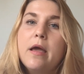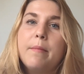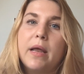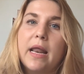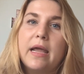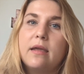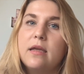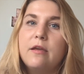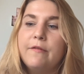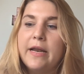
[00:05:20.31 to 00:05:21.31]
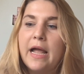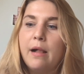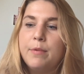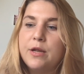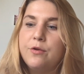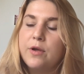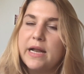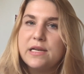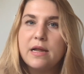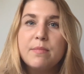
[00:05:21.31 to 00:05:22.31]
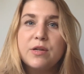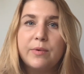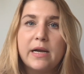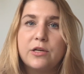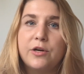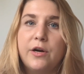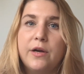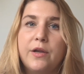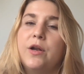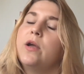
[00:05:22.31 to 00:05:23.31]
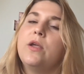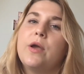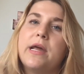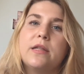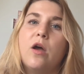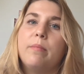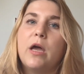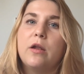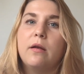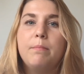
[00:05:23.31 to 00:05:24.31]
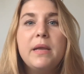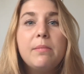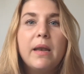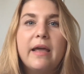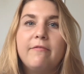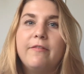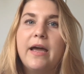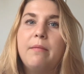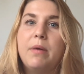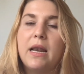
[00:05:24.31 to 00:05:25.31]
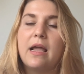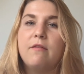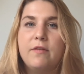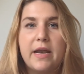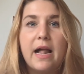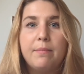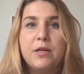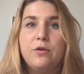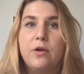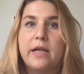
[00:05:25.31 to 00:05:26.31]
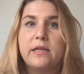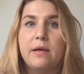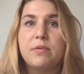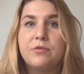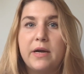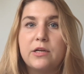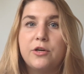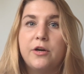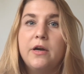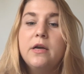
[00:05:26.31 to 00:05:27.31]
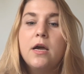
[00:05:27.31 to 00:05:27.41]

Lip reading: But like, if it helps you to get some structure, you know, you guys know I'm not a meal plan fan, but like, if it helps you to get some structure,